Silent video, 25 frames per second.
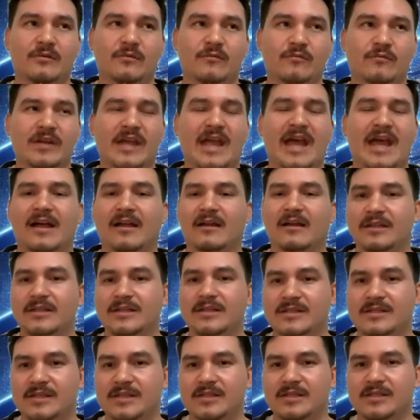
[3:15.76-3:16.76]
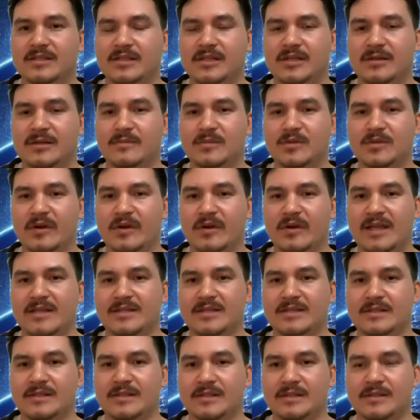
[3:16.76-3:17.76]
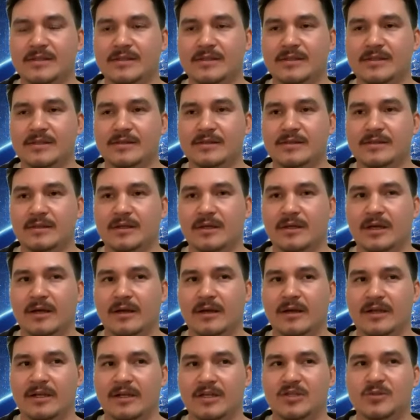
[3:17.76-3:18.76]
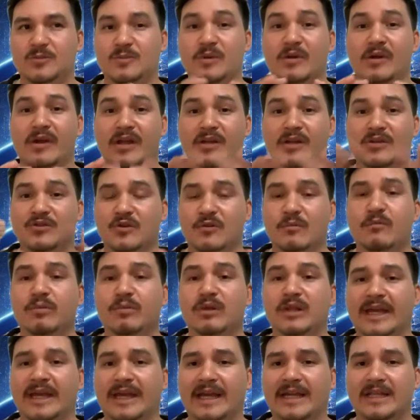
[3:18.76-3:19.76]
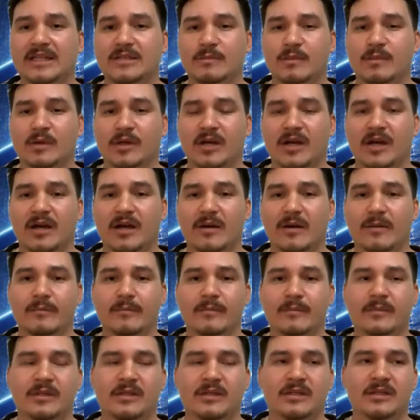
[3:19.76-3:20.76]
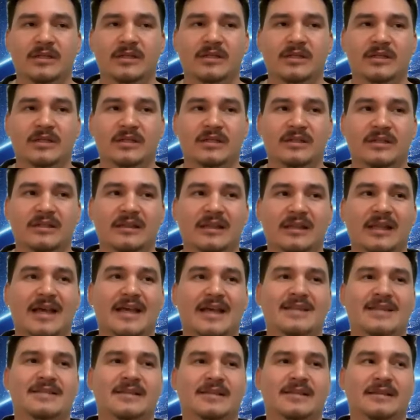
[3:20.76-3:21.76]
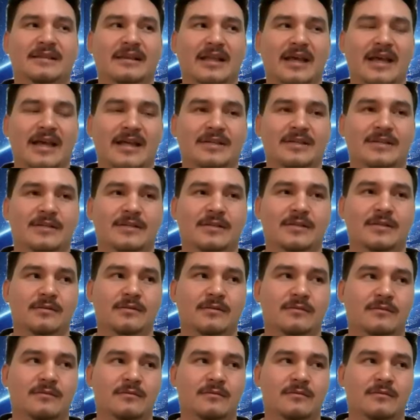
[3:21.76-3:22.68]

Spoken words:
reality systems or as these experiential planes become less and less